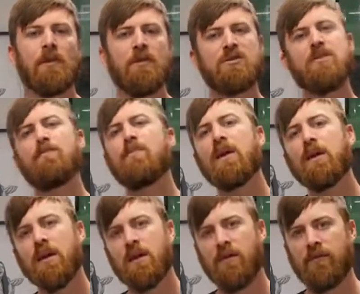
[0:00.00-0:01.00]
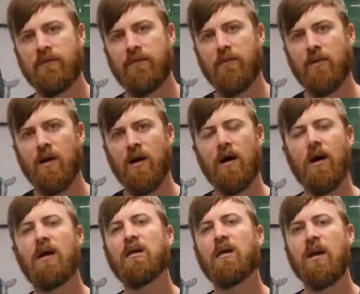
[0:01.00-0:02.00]
There's a million of
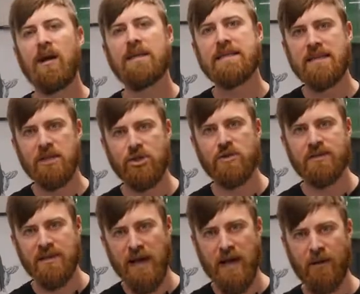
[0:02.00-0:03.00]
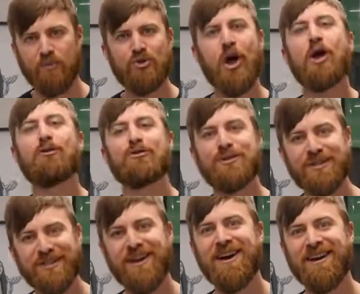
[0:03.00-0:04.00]
online teachers now. John
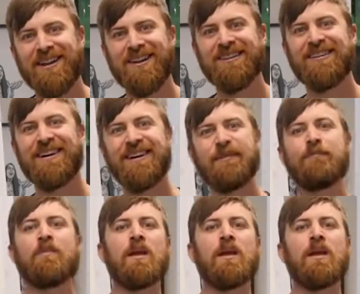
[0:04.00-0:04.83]
Crestani, right?